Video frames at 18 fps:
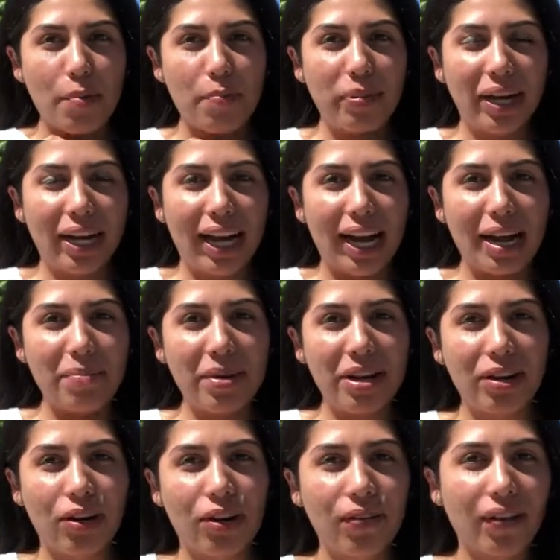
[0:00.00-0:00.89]
But I
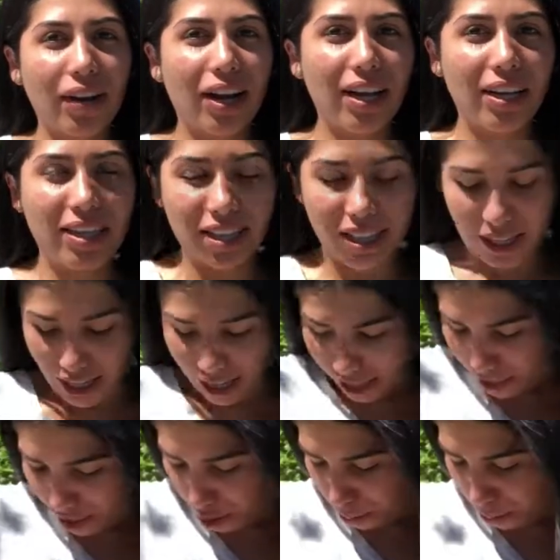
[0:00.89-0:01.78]
mean, overall it still
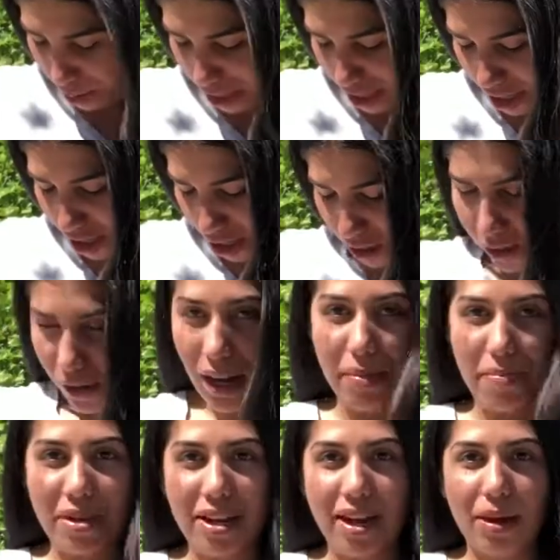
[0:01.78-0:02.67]
looks pretty cute. I
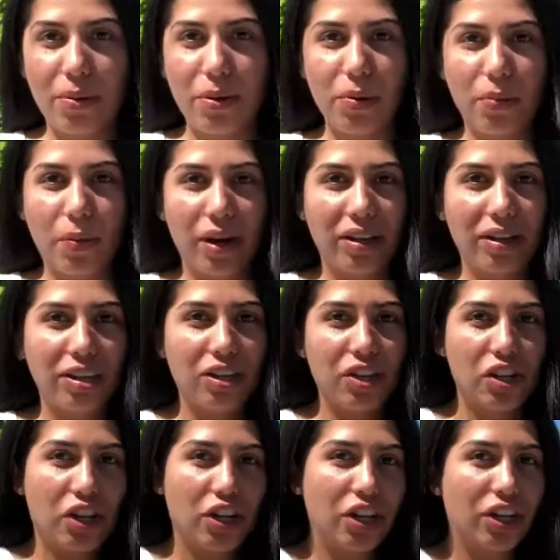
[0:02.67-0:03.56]
mean, I would wear this
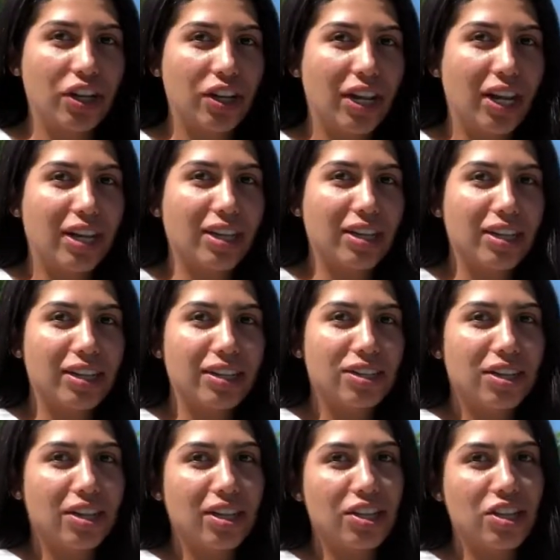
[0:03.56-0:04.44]
shirt like
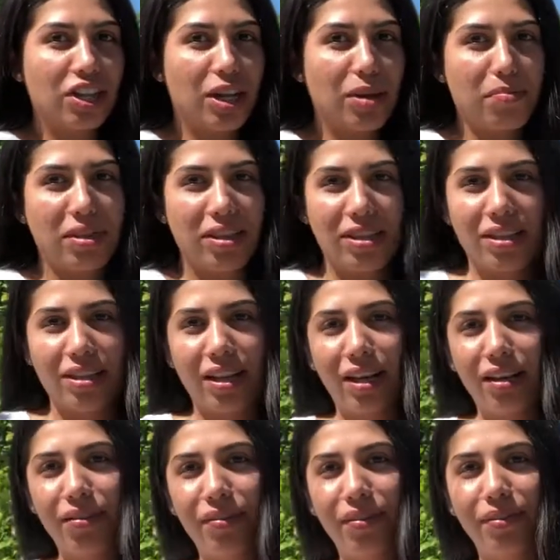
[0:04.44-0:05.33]
to the gym and stuff.